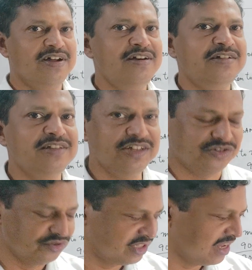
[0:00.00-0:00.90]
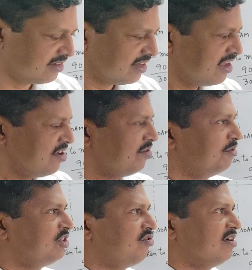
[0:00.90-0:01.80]
learned these two things,
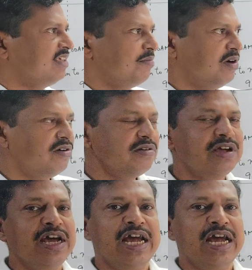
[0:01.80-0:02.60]
which talks about